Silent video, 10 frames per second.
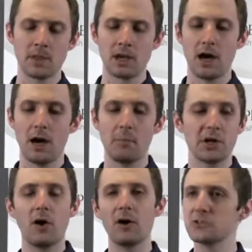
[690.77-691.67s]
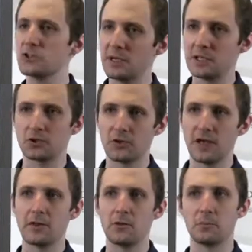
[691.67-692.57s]
But it also makes sure
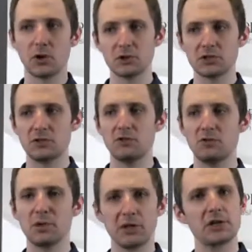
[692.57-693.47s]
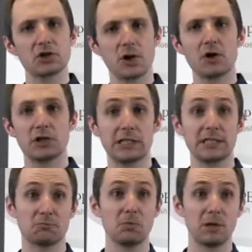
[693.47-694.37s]
that the person you've put in charge
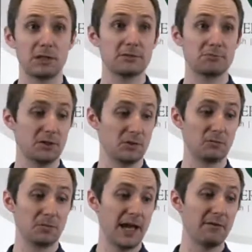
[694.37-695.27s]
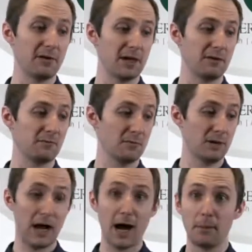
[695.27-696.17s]
is they have a
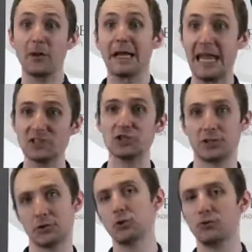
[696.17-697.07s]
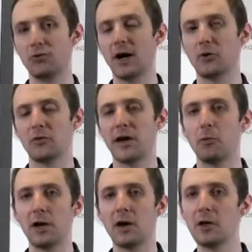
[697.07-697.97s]
obligation to follow that
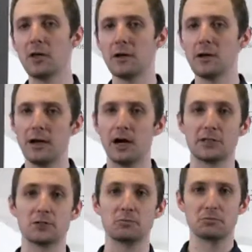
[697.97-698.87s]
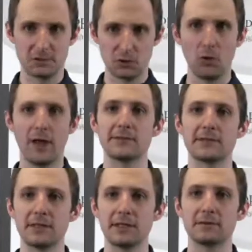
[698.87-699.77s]
will, to dole out
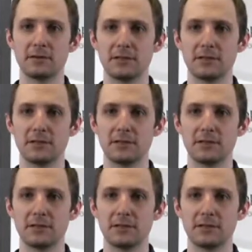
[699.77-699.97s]
the